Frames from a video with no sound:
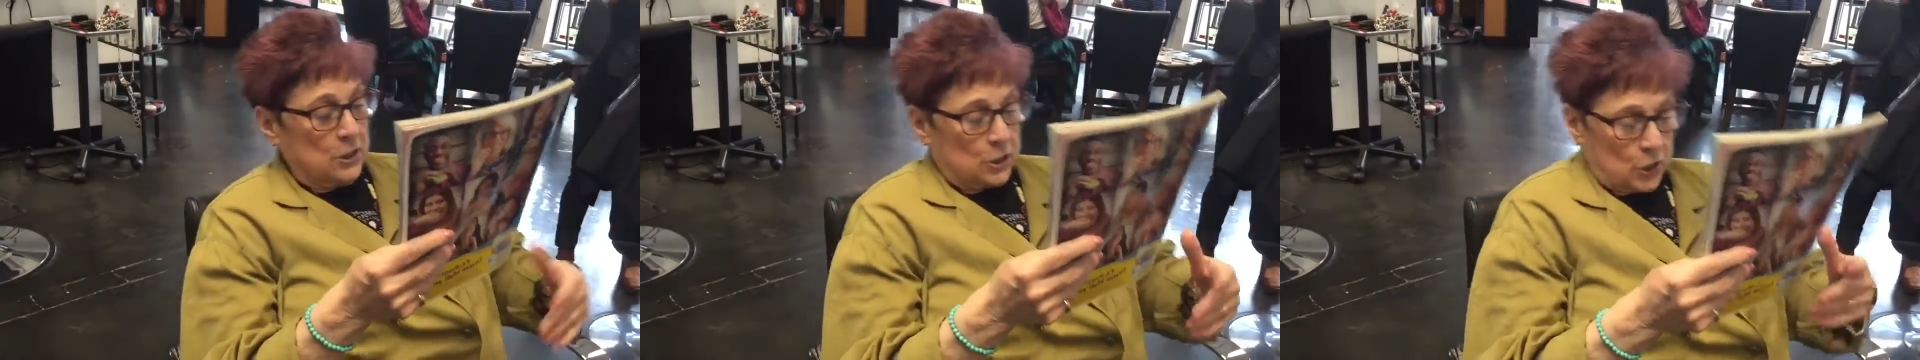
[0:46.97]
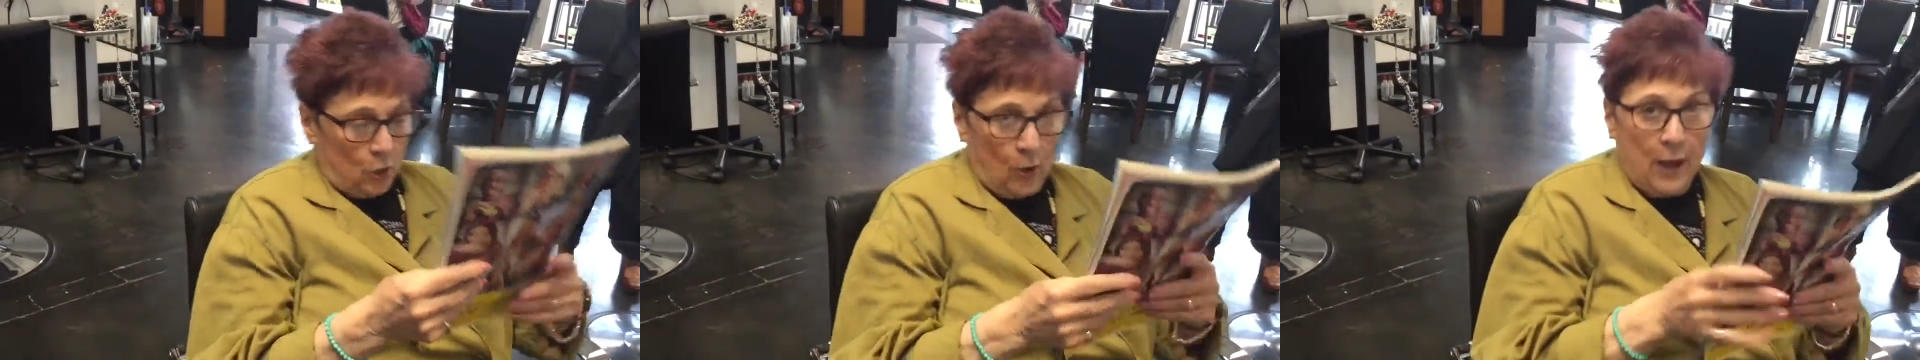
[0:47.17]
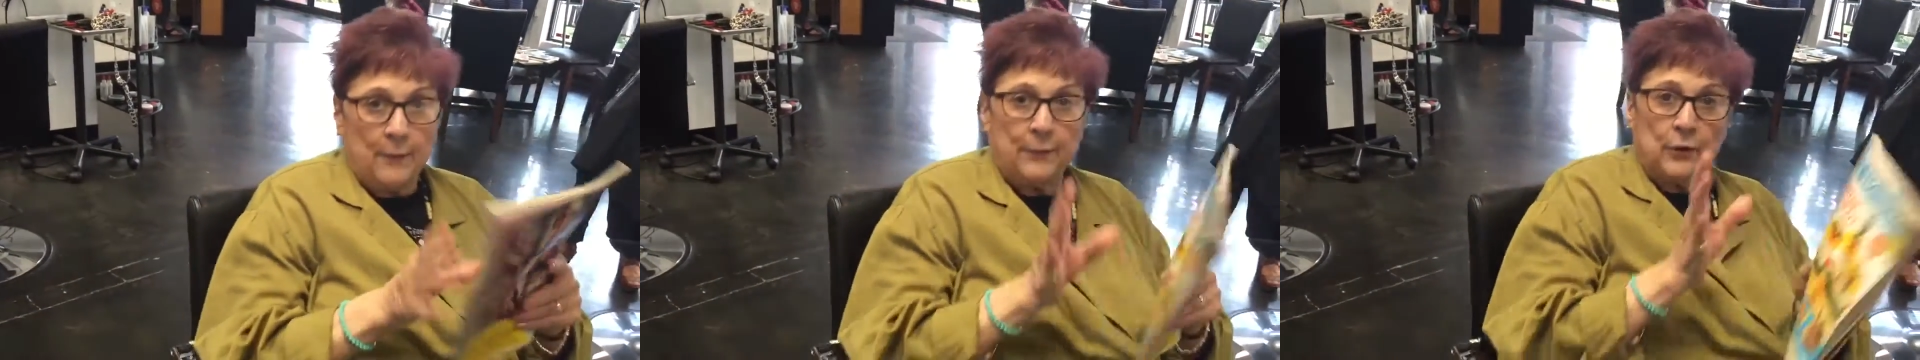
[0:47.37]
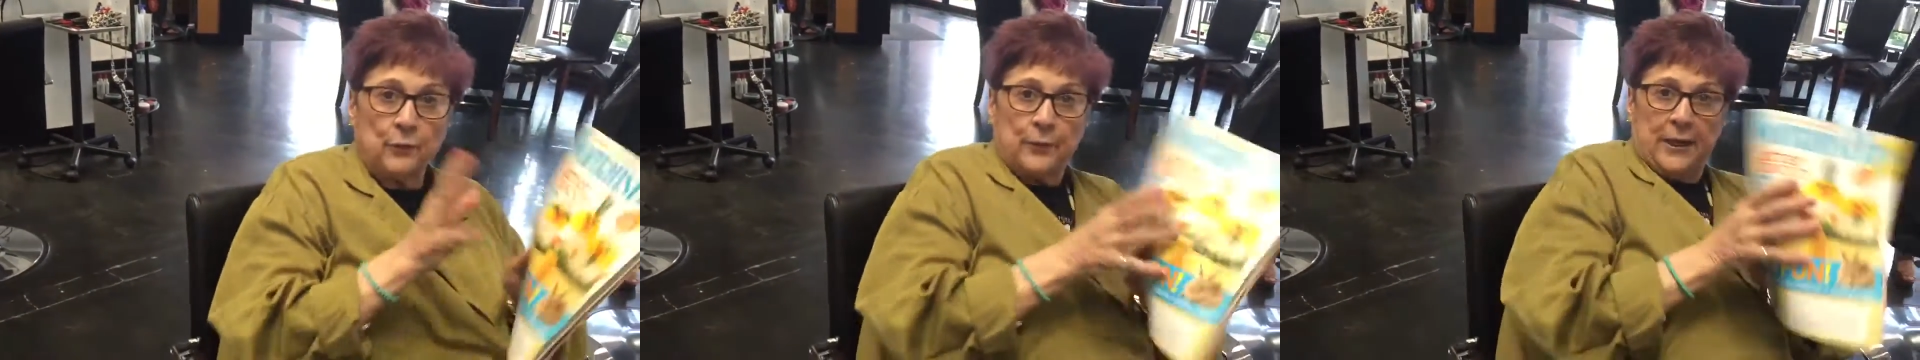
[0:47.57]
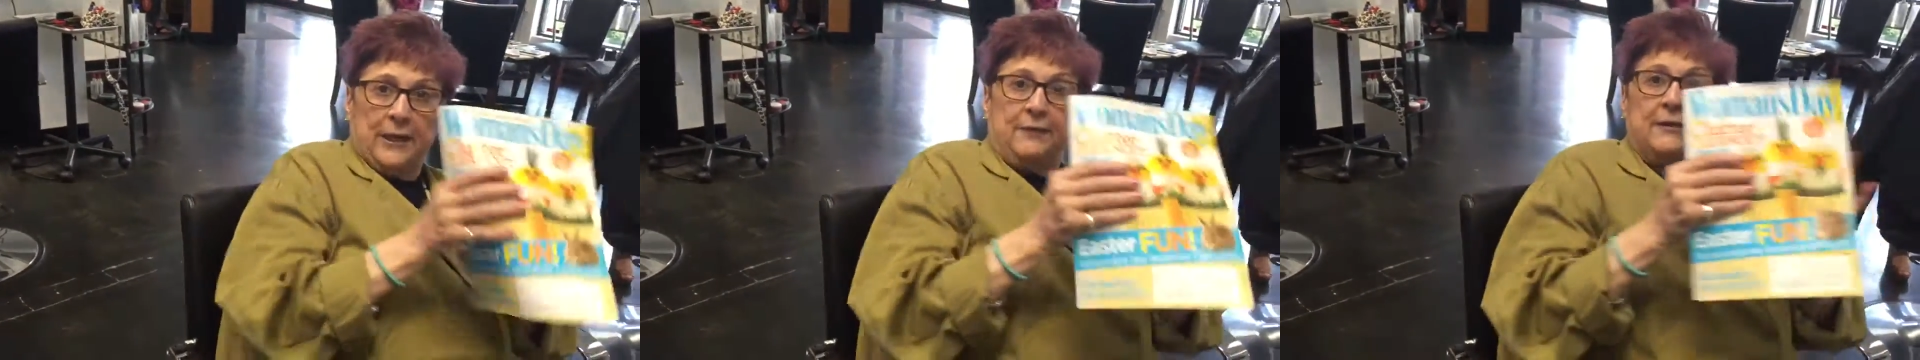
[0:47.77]
So I'm going
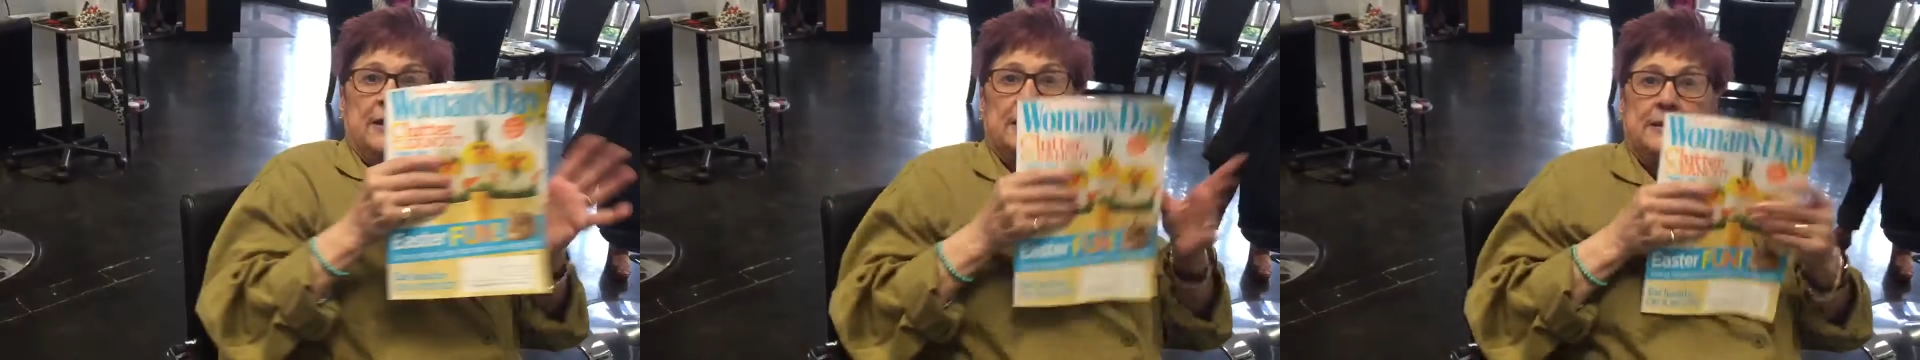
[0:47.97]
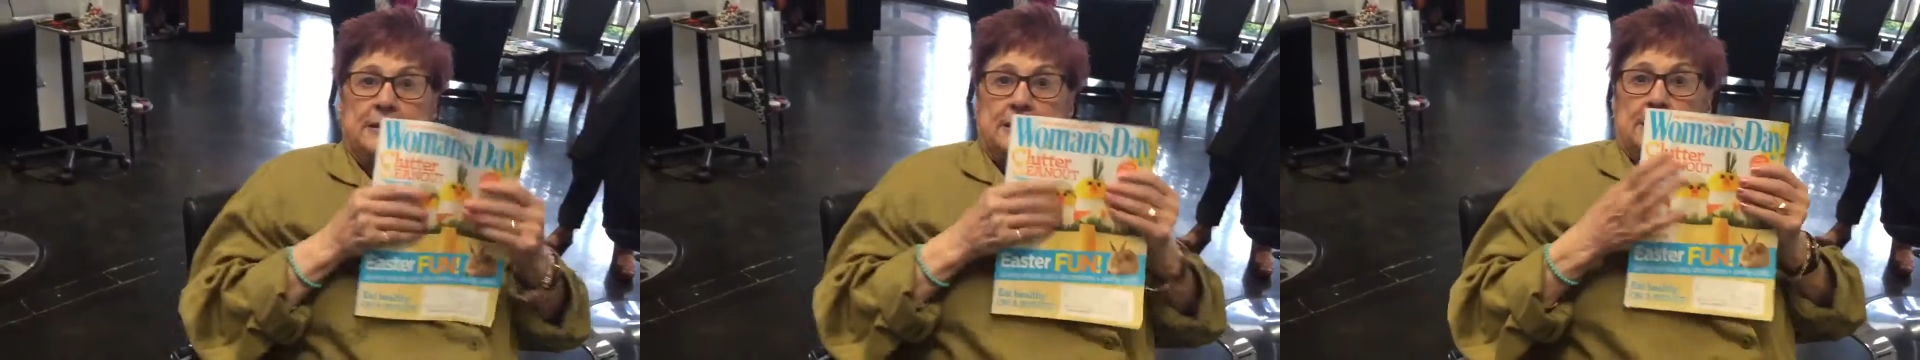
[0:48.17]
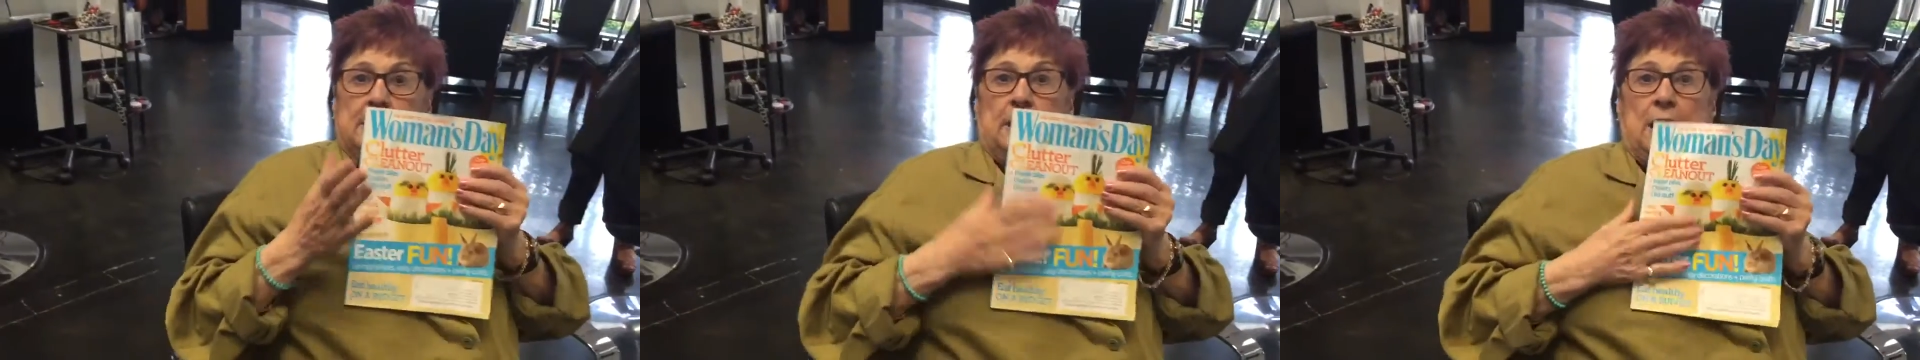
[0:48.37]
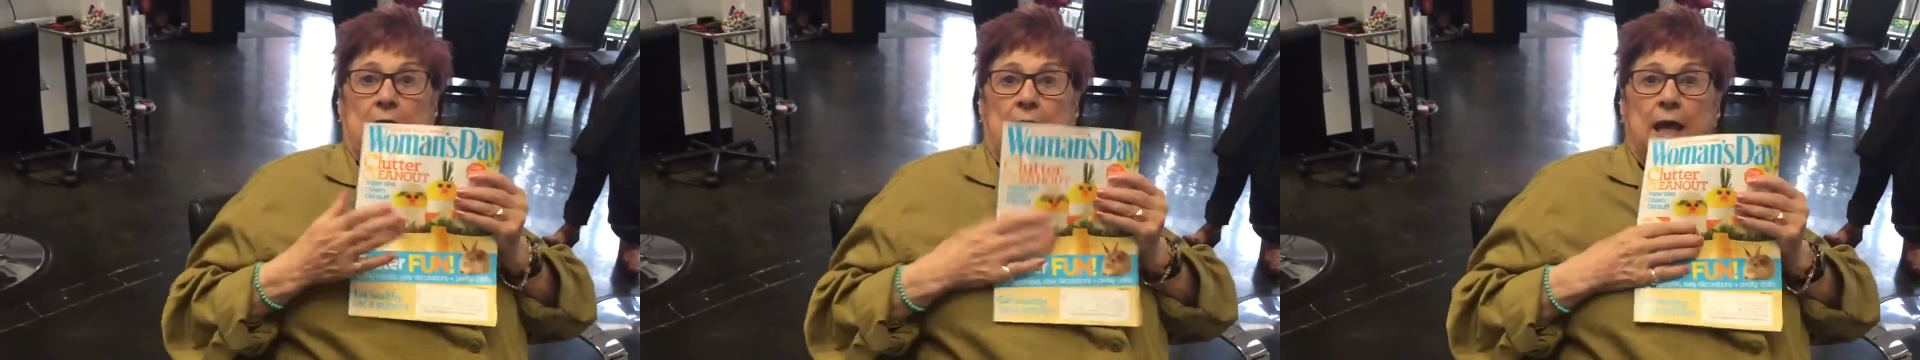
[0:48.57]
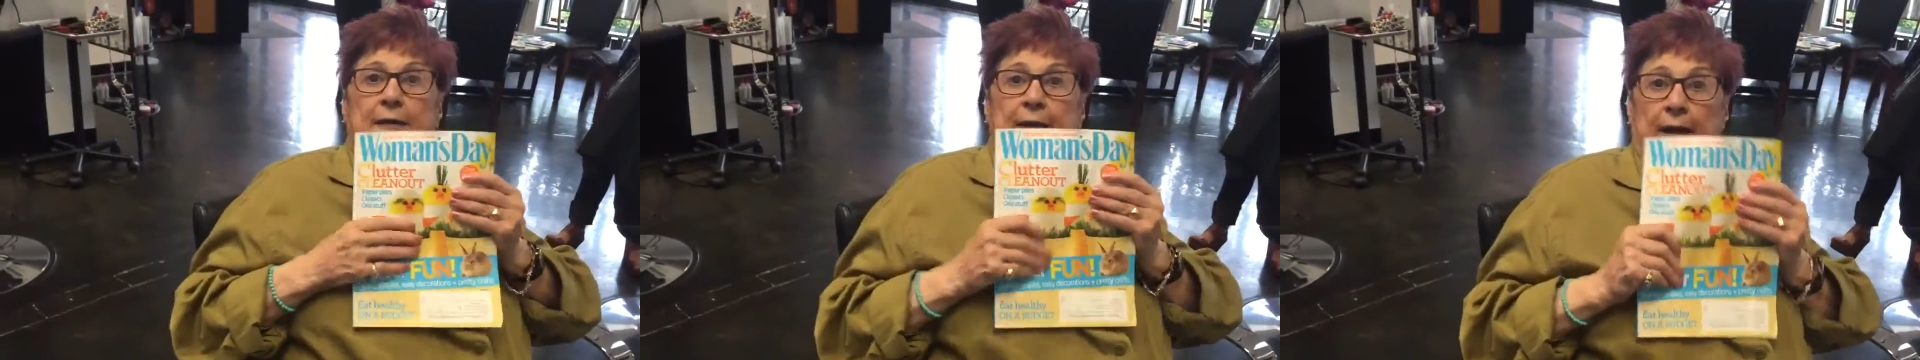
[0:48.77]
to read this
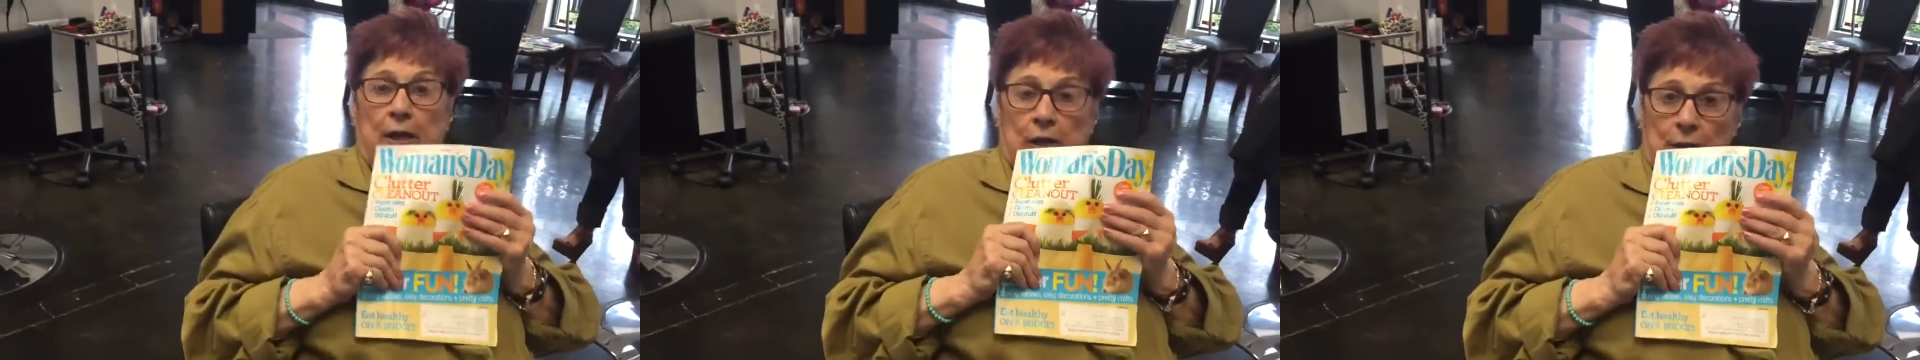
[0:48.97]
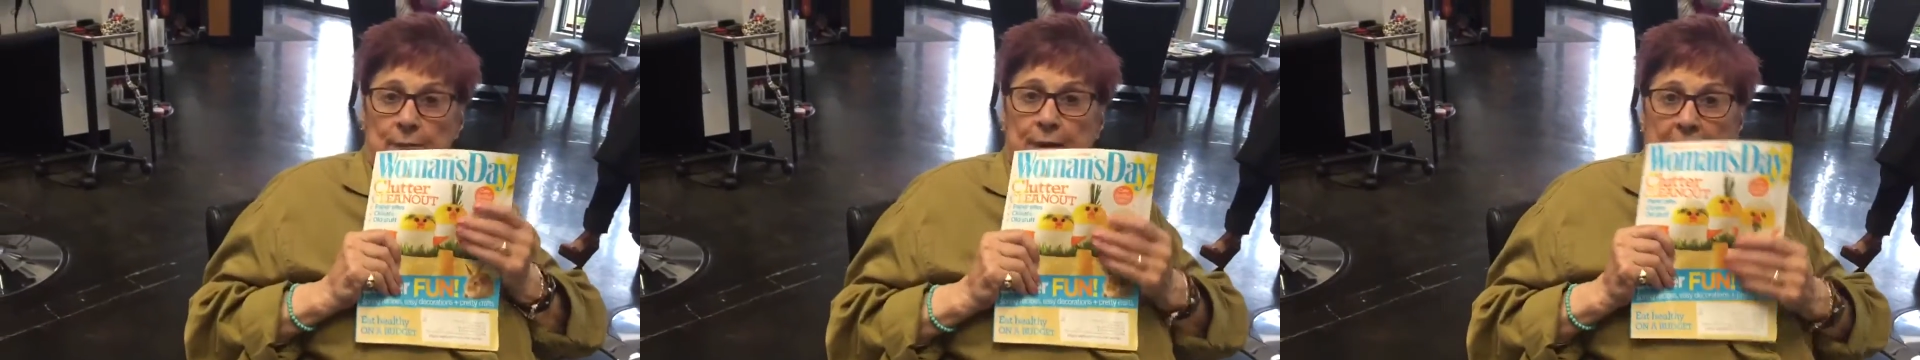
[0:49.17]
and then I'll come